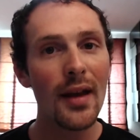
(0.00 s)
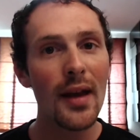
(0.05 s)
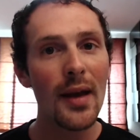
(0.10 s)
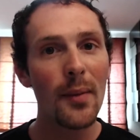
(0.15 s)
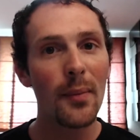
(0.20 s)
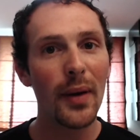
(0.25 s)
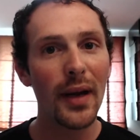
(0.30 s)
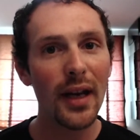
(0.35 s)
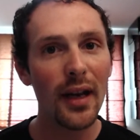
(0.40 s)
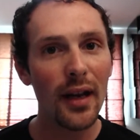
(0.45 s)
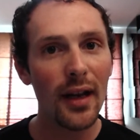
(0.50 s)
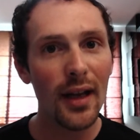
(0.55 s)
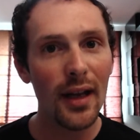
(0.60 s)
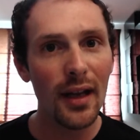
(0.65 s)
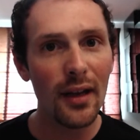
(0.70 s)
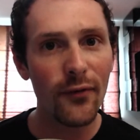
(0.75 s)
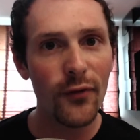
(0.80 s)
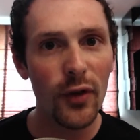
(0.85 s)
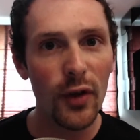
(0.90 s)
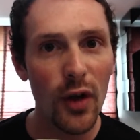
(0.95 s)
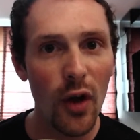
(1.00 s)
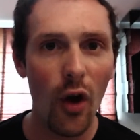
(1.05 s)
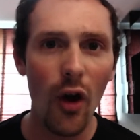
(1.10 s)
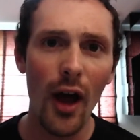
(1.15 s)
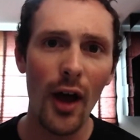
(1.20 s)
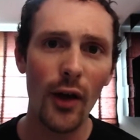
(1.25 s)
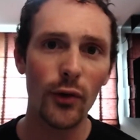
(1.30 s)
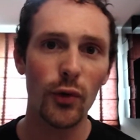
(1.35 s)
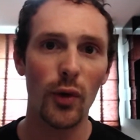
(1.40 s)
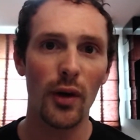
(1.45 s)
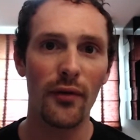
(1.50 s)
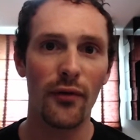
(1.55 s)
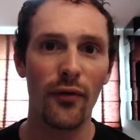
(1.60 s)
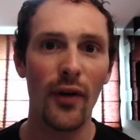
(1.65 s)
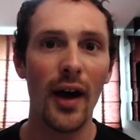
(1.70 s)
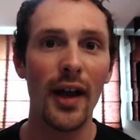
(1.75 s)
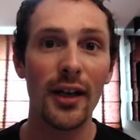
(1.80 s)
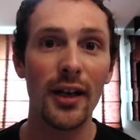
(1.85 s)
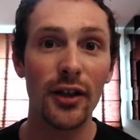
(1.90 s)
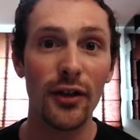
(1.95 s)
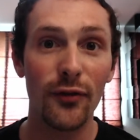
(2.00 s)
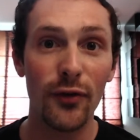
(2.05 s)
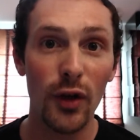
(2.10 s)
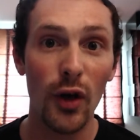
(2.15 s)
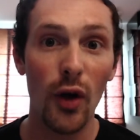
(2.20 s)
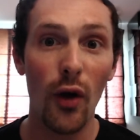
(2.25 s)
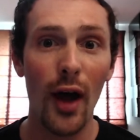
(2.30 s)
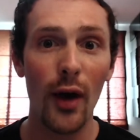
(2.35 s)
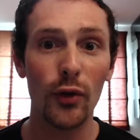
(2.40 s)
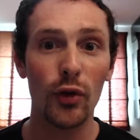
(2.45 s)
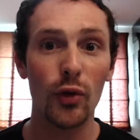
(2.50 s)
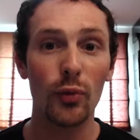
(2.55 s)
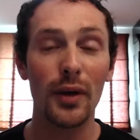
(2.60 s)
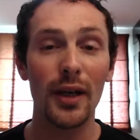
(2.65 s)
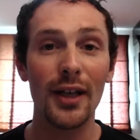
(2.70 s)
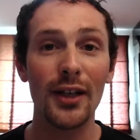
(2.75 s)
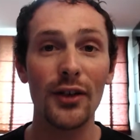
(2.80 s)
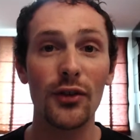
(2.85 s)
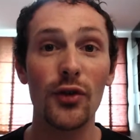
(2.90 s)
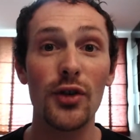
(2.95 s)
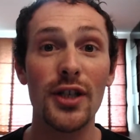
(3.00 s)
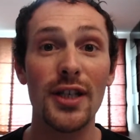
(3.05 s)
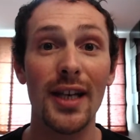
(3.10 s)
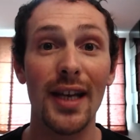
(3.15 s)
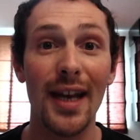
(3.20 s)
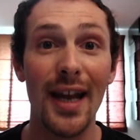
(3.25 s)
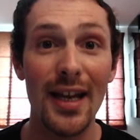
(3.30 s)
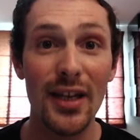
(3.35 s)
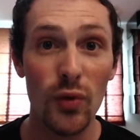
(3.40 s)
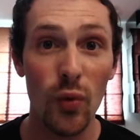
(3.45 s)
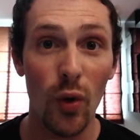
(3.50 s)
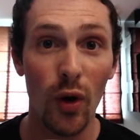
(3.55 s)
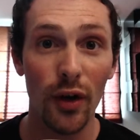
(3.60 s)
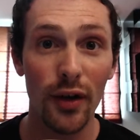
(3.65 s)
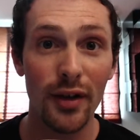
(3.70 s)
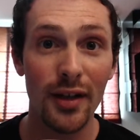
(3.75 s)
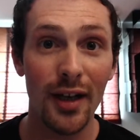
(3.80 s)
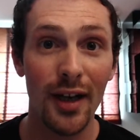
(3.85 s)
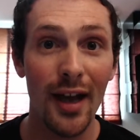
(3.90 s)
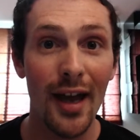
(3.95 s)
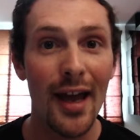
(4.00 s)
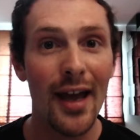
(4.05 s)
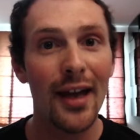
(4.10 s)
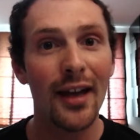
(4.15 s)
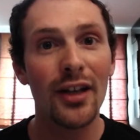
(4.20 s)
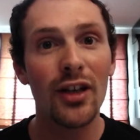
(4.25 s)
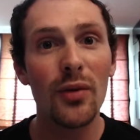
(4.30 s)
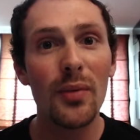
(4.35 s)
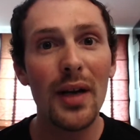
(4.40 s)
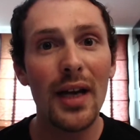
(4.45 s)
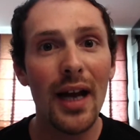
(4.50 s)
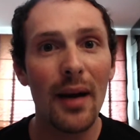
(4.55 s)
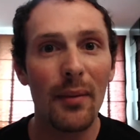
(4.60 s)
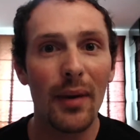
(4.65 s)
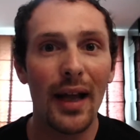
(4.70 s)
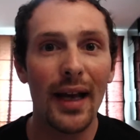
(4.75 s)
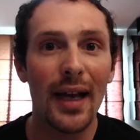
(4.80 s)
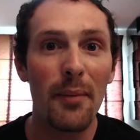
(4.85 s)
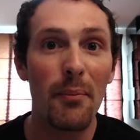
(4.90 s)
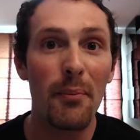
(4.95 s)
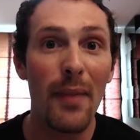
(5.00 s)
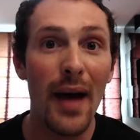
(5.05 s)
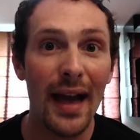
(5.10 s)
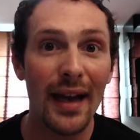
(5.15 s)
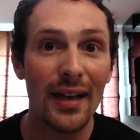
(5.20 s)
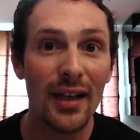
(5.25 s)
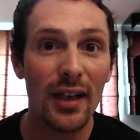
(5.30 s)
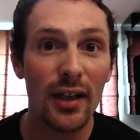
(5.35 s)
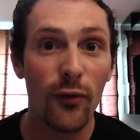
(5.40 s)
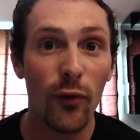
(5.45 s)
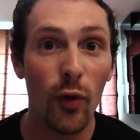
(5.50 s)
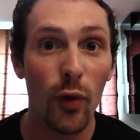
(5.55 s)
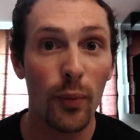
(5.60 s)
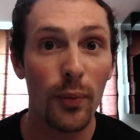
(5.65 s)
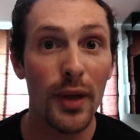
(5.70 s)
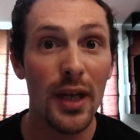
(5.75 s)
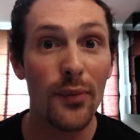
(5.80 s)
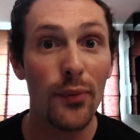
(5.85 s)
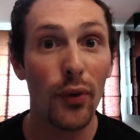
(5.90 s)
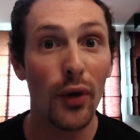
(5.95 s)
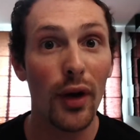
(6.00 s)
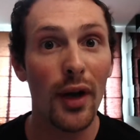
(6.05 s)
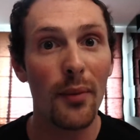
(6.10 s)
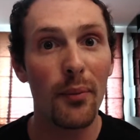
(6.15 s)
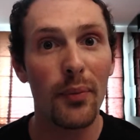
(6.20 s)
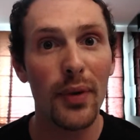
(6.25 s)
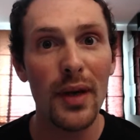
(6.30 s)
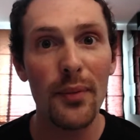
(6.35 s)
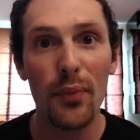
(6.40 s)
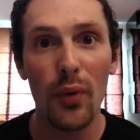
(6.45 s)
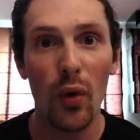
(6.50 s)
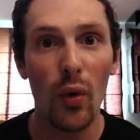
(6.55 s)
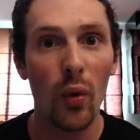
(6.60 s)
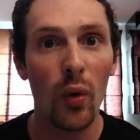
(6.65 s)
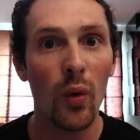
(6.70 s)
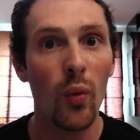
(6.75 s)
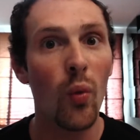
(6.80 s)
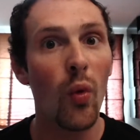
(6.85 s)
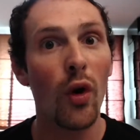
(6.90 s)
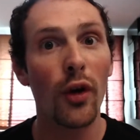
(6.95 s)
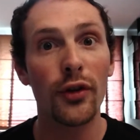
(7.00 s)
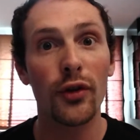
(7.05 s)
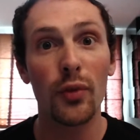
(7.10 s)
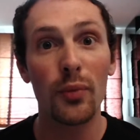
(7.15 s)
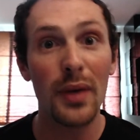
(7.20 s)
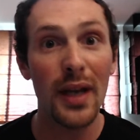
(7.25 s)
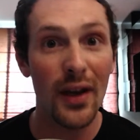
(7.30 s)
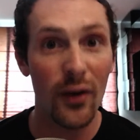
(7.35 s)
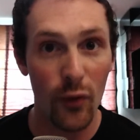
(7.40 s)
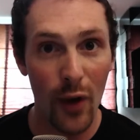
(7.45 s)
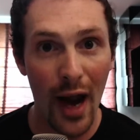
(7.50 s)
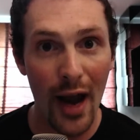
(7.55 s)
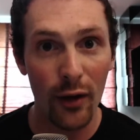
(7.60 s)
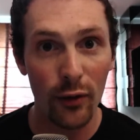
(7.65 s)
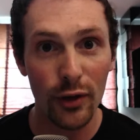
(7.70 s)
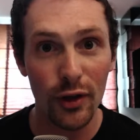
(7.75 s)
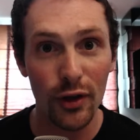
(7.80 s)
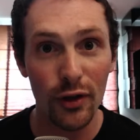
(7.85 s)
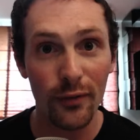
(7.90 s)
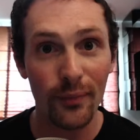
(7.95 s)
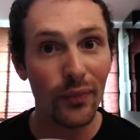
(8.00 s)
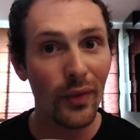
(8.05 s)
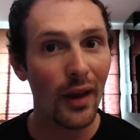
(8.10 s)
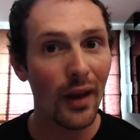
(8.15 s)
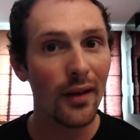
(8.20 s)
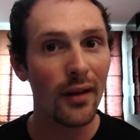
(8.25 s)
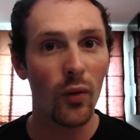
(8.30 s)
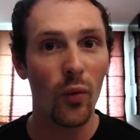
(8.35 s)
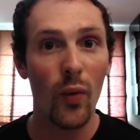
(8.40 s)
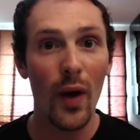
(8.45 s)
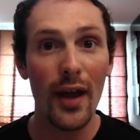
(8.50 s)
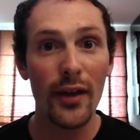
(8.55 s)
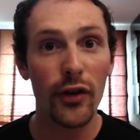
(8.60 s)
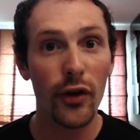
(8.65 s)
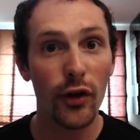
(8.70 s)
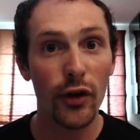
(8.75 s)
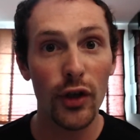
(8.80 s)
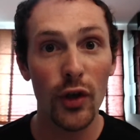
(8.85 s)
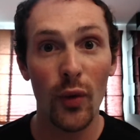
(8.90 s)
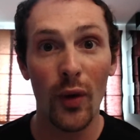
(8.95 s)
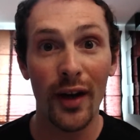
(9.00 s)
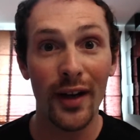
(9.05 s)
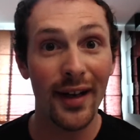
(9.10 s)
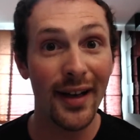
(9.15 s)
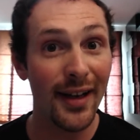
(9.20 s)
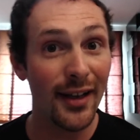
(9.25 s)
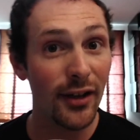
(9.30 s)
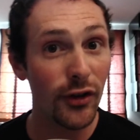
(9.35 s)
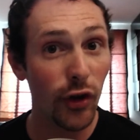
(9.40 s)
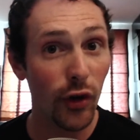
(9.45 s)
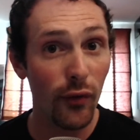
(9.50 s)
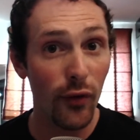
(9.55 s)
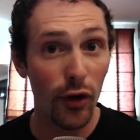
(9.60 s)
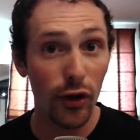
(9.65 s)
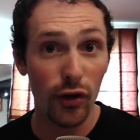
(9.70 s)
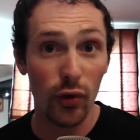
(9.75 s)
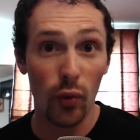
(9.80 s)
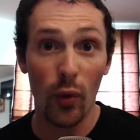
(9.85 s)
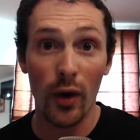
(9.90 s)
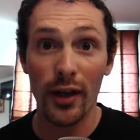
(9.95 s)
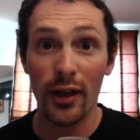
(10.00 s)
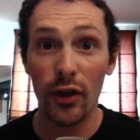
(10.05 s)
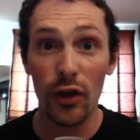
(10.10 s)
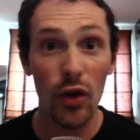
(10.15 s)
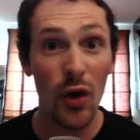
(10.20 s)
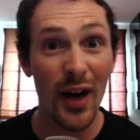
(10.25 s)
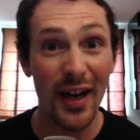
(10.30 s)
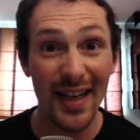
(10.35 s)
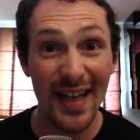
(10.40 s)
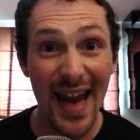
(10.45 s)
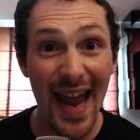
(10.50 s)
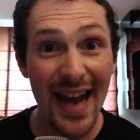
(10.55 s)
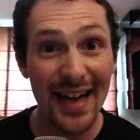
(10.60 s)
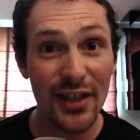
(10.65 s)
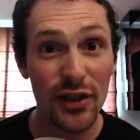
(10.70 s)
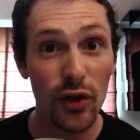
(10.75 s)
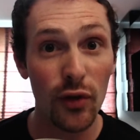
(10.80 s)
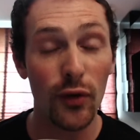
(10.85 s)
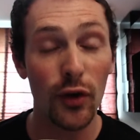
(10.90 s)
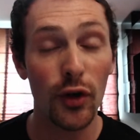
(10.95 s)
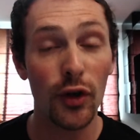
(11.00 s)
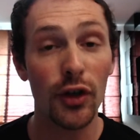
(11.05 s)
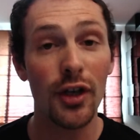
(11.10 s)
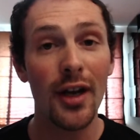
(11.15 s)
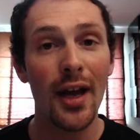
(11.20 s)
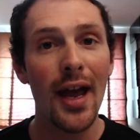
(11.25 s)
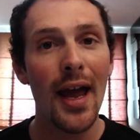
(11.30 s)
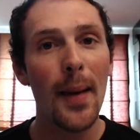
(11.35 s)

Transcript: But if you know how to have fun and if you know how to be interesting, guess what? You become like a magnet for people, and people will want to be around you, whether you are the introvert, whether you are the extrovert.